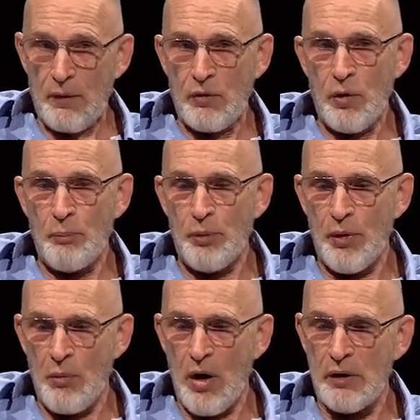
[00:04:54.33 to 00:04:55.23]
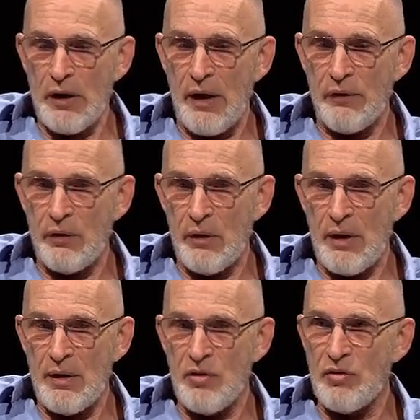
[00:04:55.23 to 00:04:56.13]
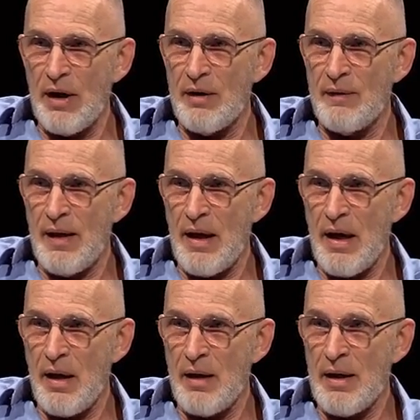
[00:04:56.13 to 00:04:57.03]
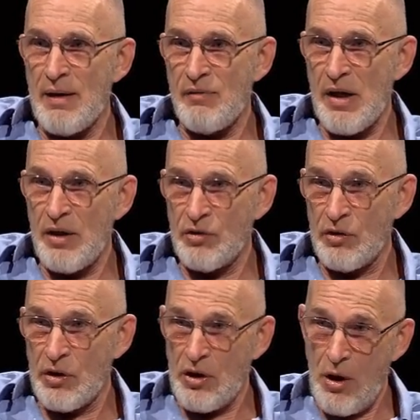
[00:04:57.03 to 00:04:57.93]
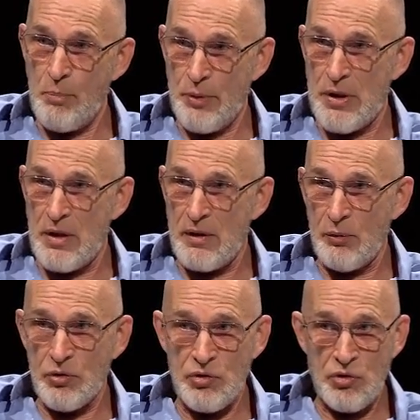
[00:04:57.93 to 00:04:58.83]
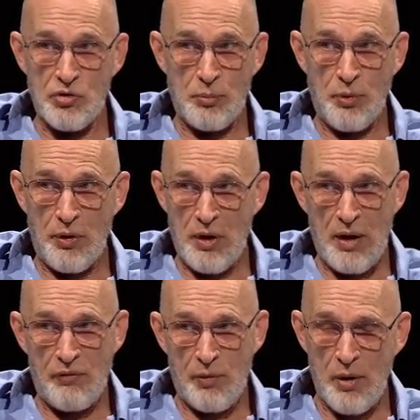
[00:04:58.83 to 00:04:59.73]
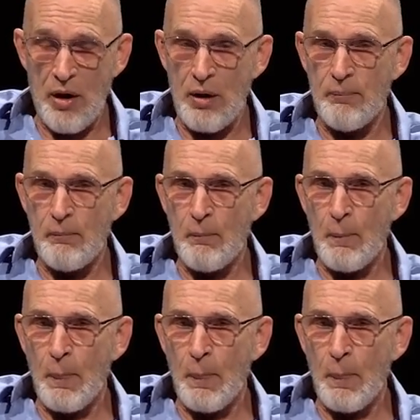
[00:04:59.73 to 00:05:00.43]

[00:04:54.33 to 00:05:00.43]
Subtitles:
group put them all together and decided they had an aviation company that was to support everybody. Mm-hmm.